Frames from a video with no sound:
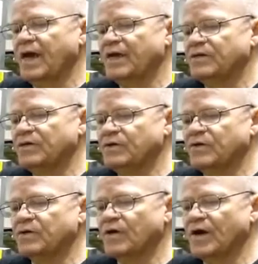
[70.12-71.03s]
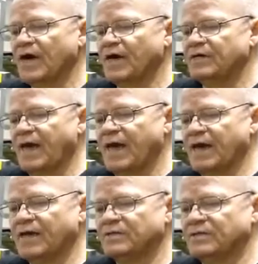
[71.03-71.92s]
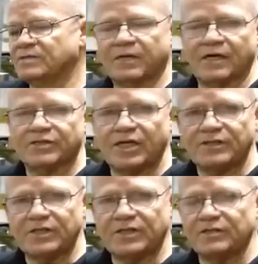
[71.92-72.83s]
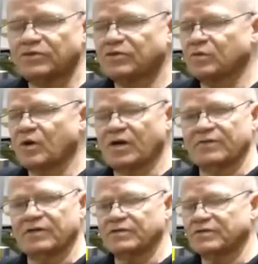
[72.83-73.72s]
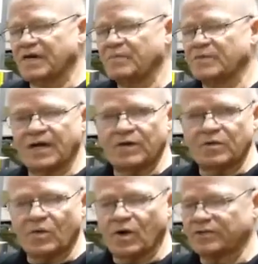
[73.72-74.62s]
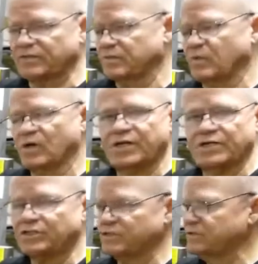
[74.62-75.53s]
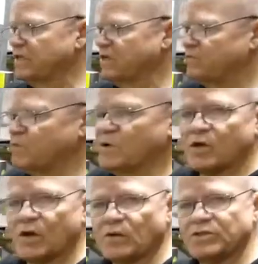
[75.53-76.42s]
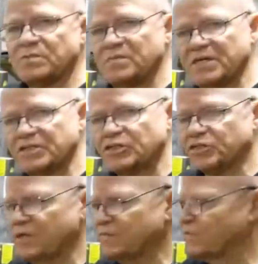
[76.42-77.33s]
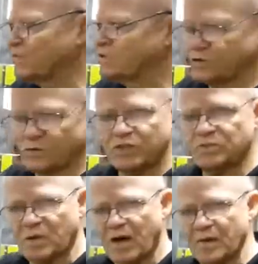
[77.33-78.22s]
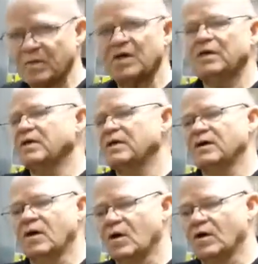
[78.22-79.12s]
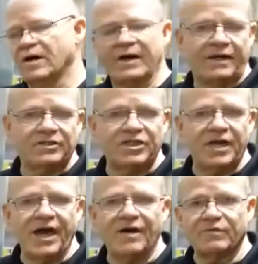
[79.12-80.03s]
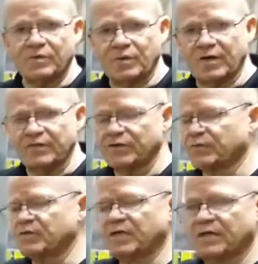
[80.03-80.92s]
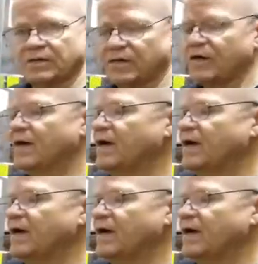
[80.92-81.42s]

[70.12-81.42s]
and you can go ahead and adjust it to whatever depth that you want, to 1 inch, if you want to go into midstream for a 2-inch pipe, or 1.5 inches or whatever you need.